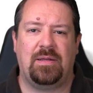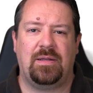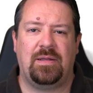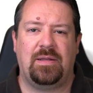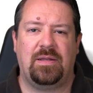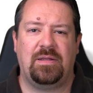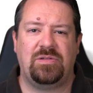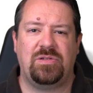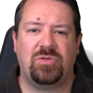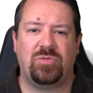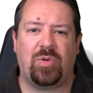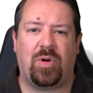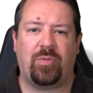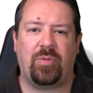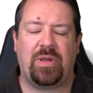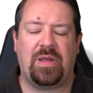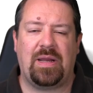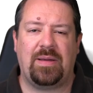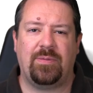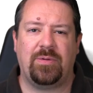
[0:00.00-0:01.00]
And this is where
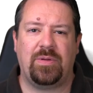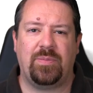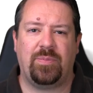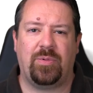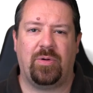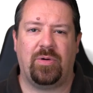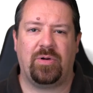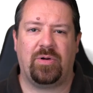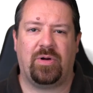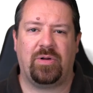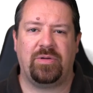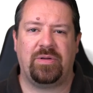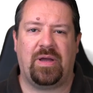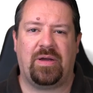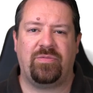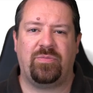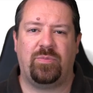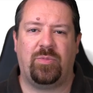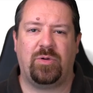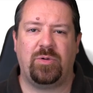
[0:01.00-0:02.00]
we enable the protocol to
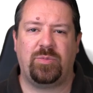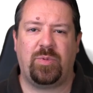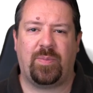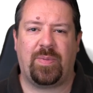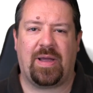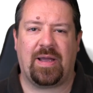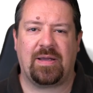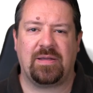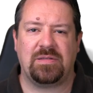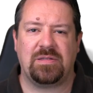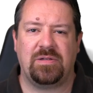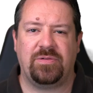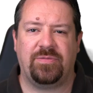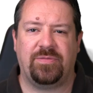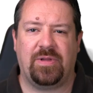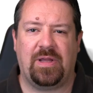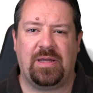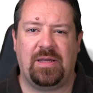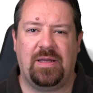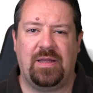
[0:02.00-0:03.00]
have multiple packets in
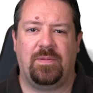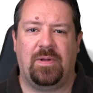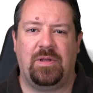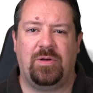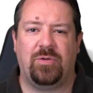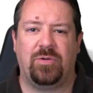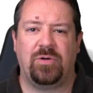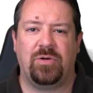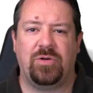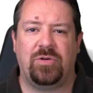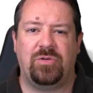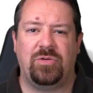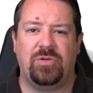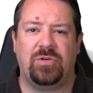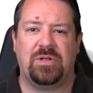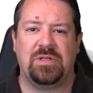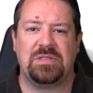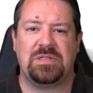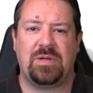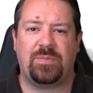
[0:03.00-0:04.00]
flight in order to
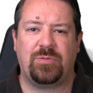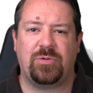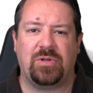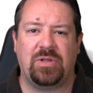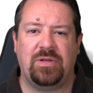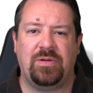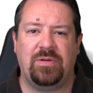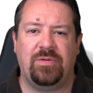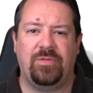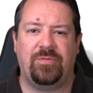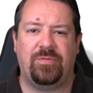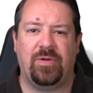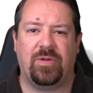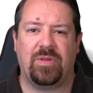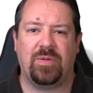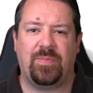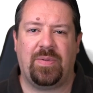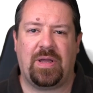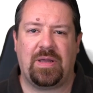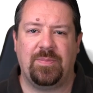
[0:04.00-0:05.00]
conceptually fill
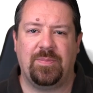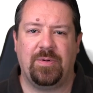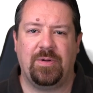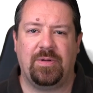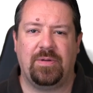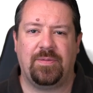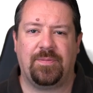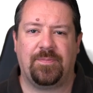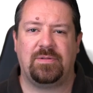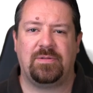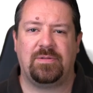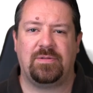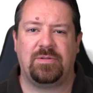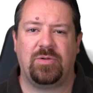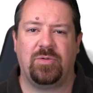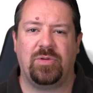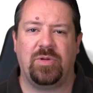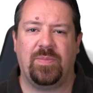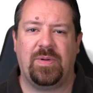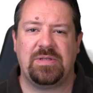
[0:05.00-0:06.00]
the pipe.
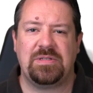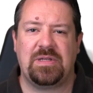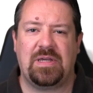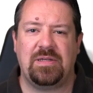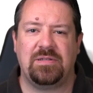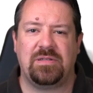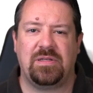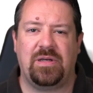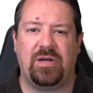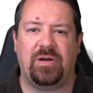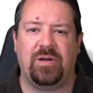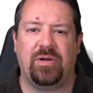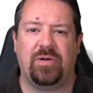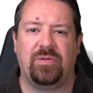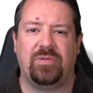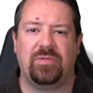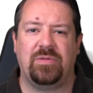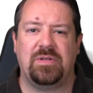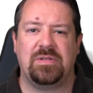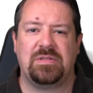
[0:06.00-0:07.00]
So in the best case
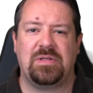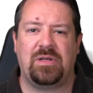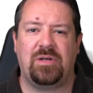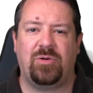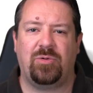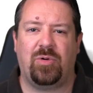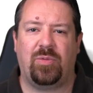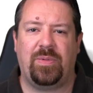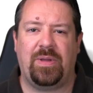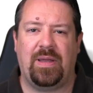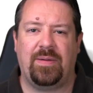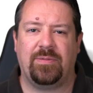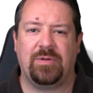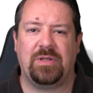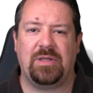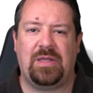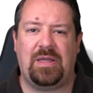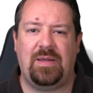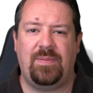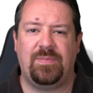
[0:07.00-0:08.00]
scenario, the sender will be able
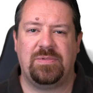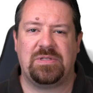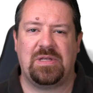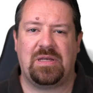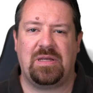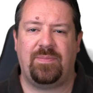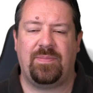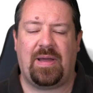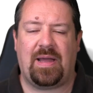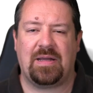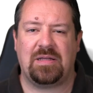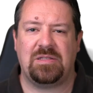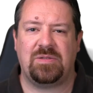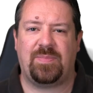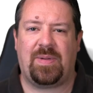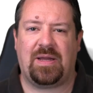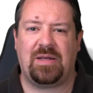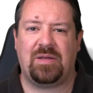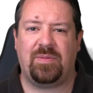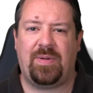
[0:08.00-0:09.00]
to keep sending packets
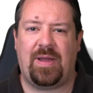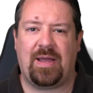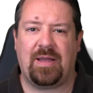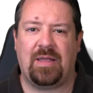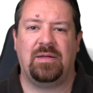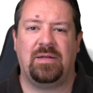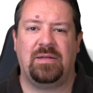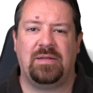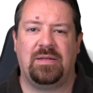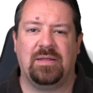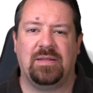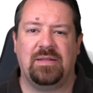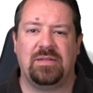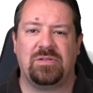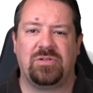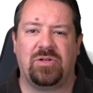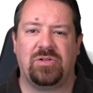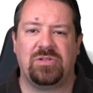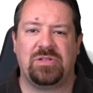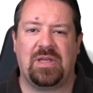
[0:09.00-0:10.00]
back to back until it
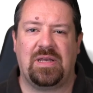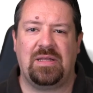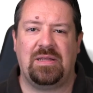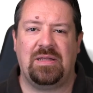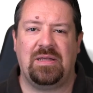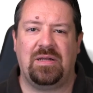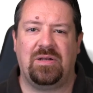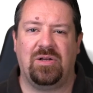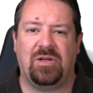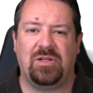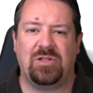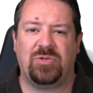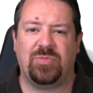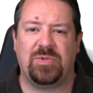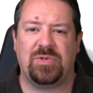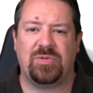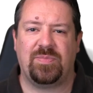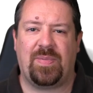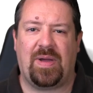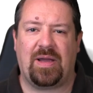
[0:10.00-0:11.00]
starts getting the
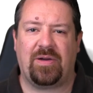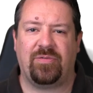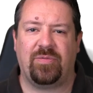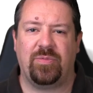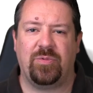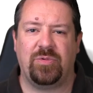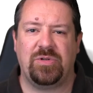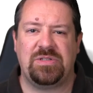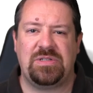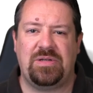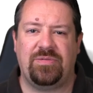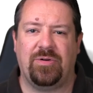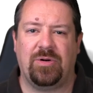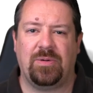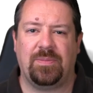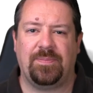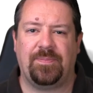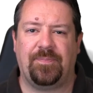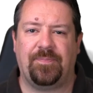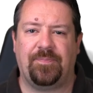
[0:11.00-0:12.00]
acknowledgements back from the receiver.